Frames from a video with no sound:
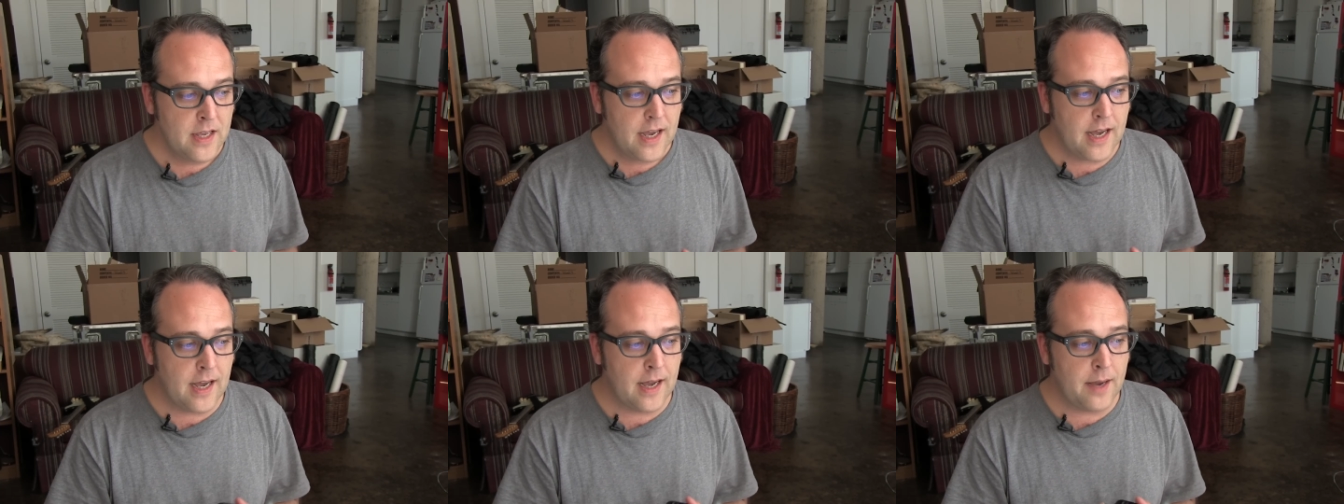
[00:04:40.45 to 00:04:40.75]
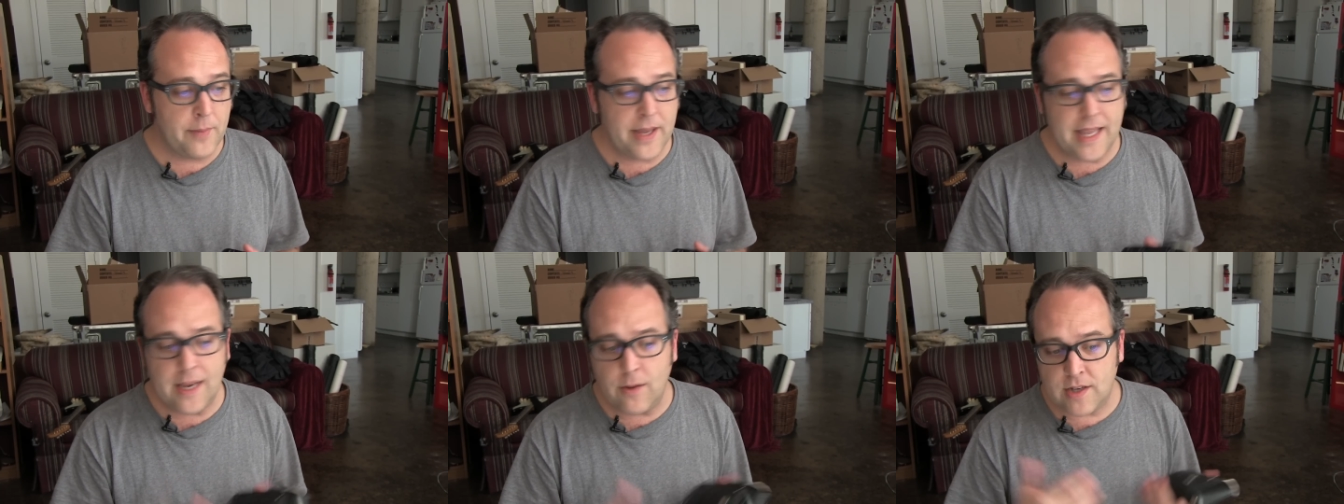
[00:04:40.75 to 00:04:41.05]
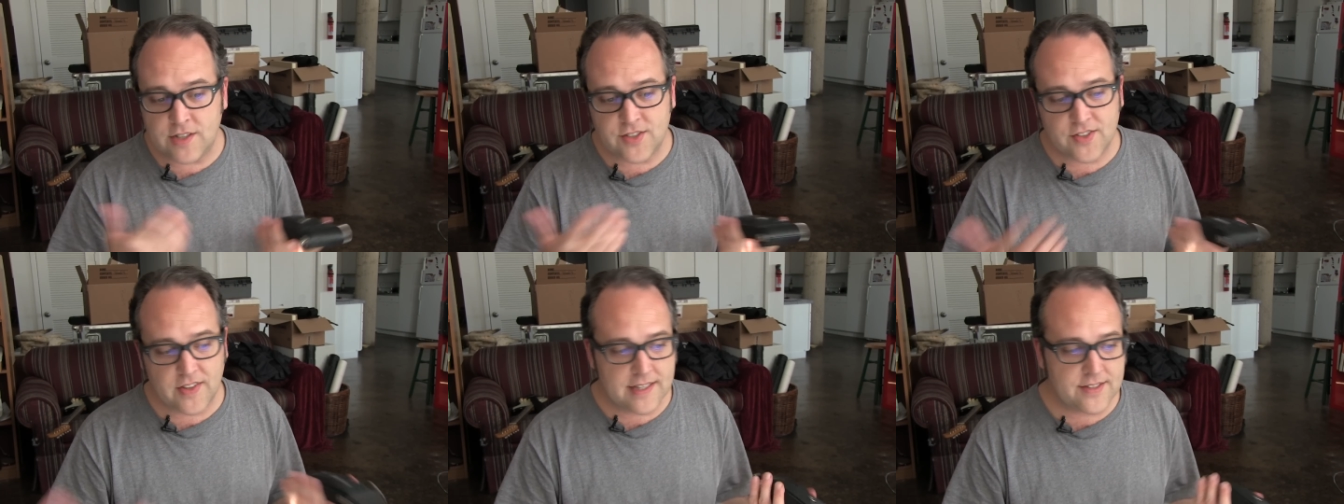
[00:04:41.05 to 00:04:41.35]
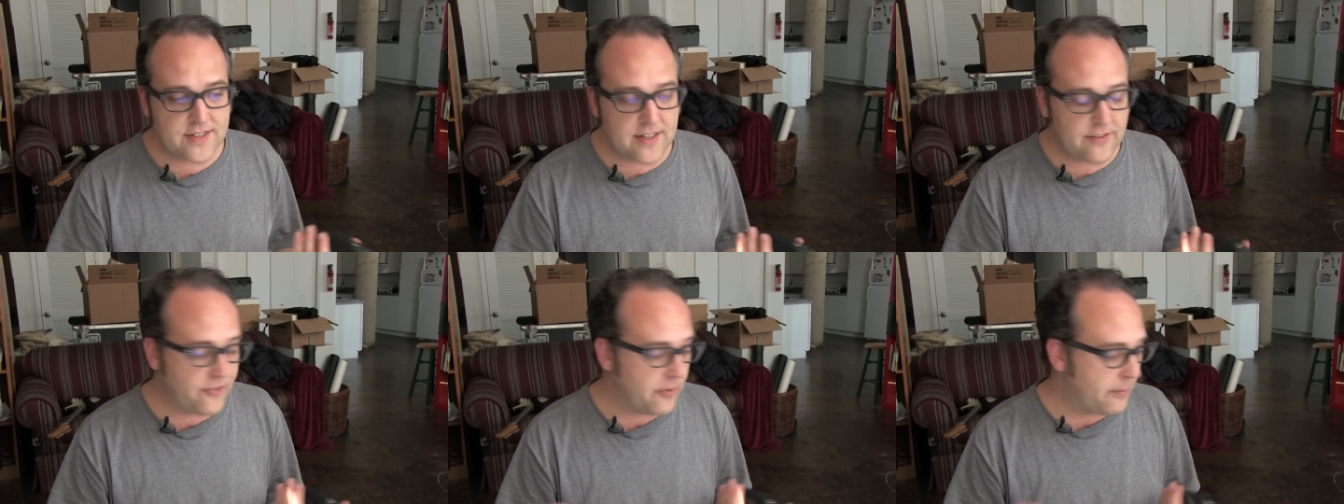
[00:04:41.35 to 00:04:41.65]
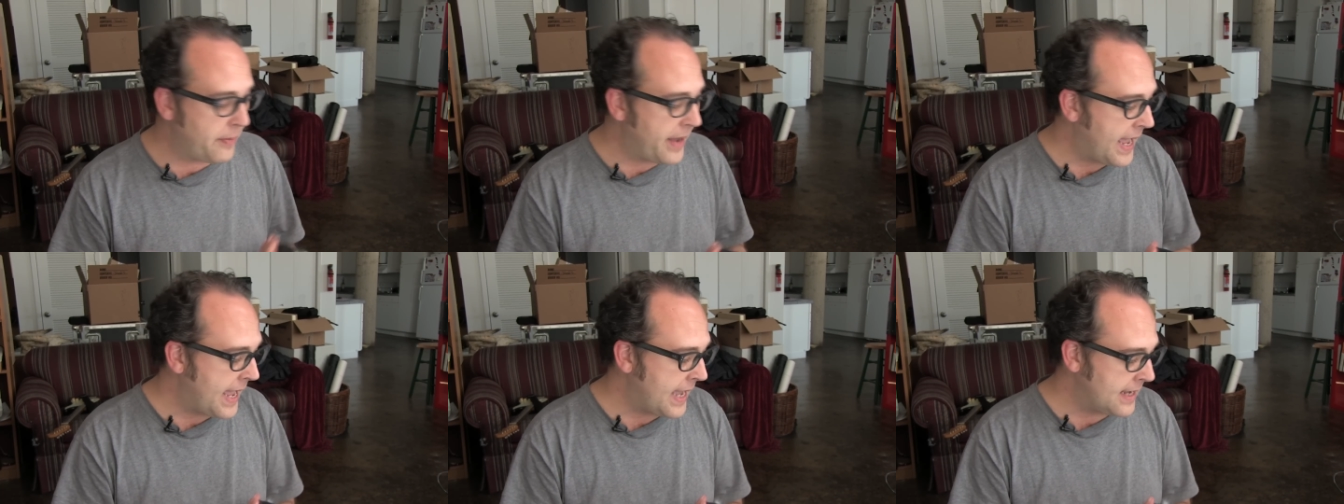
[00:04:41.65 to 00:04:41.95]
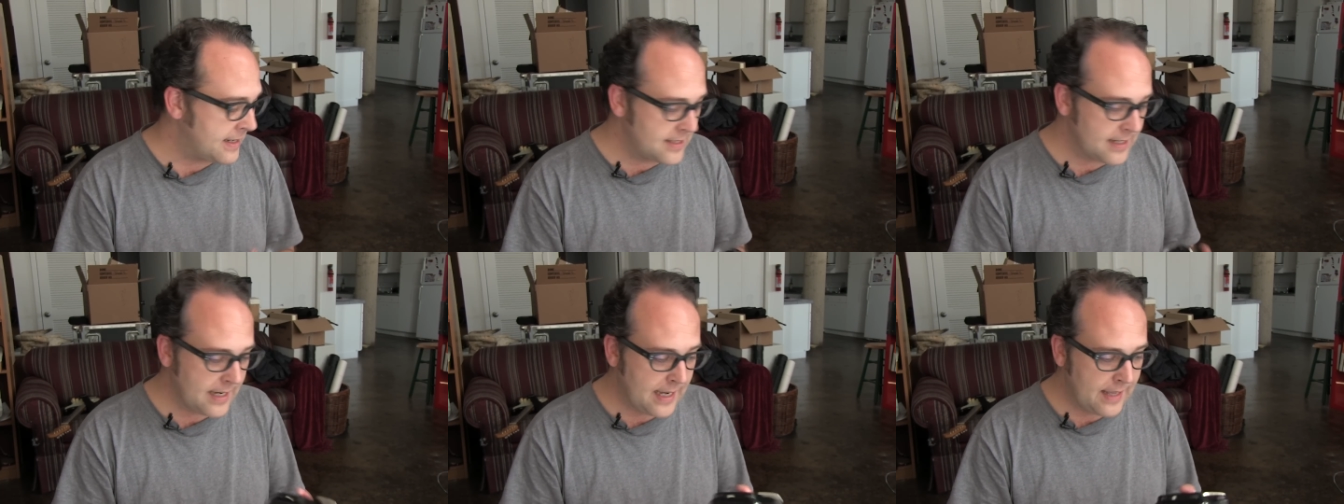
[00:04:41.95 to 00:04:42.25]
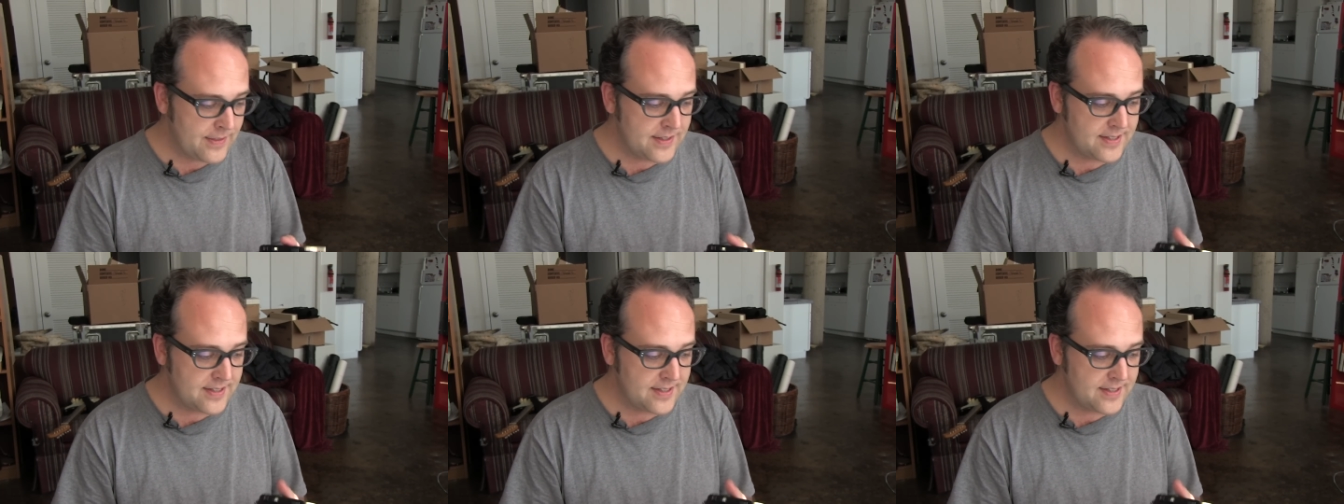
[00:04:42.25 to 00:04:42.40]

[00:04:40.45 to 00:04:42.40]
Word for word: Um, anyway, so that's it for bags. Uh,